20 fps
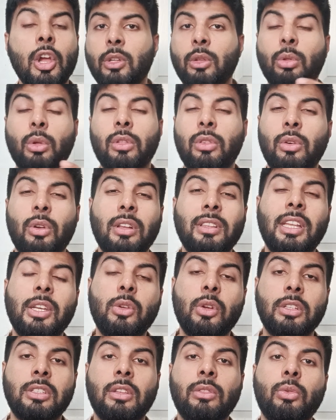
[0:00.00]
So it's not that
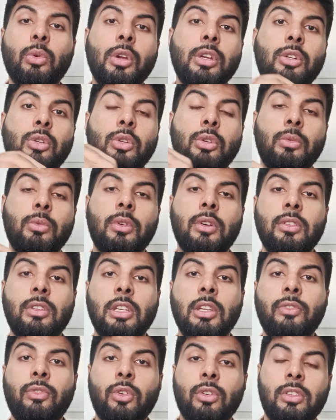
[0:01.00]
you are just going to
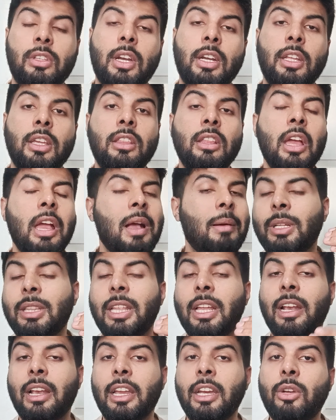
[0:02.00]
university for studies, but
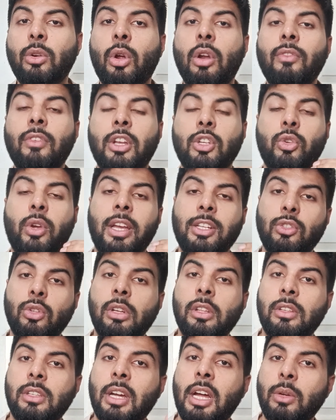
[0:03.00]
then later on when you
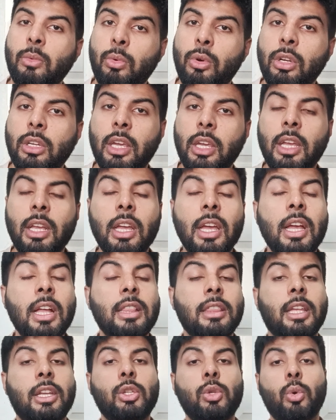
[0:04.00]
actually start working,
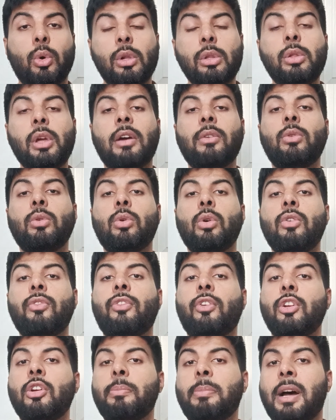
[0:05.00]
then you also have to go
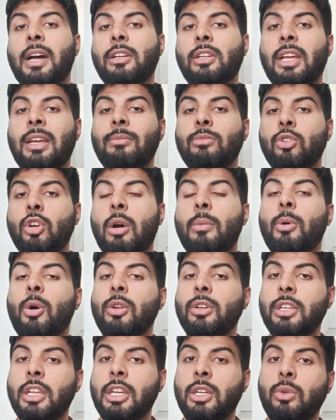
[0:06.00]
for your part-time job
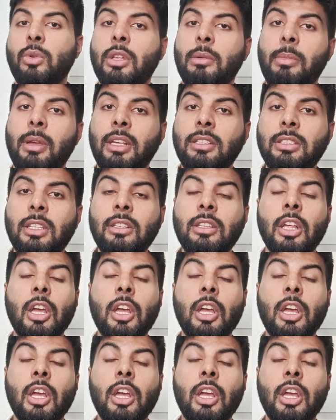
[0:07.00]
on day-to-day basis.